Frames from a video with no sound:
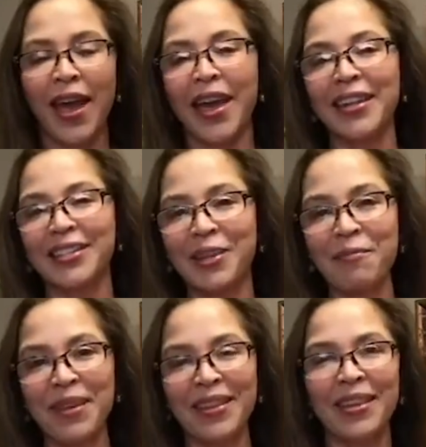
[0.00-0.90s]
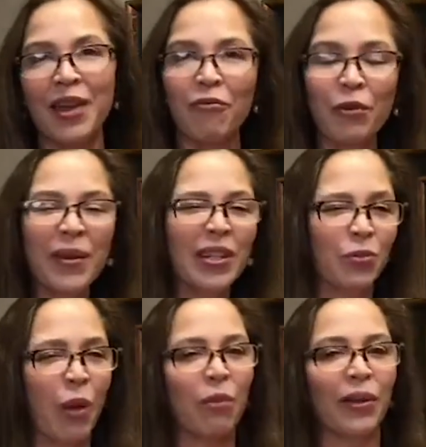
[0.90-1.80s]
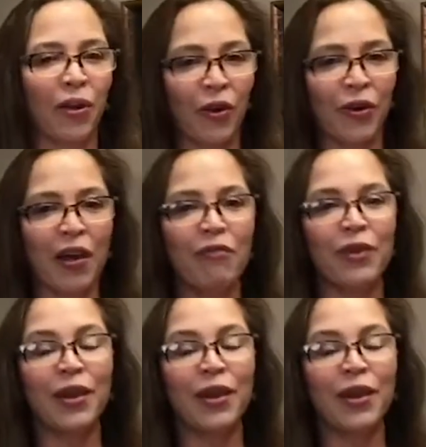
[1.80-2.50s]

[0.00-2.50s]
and it's something that everybody's probably heard of,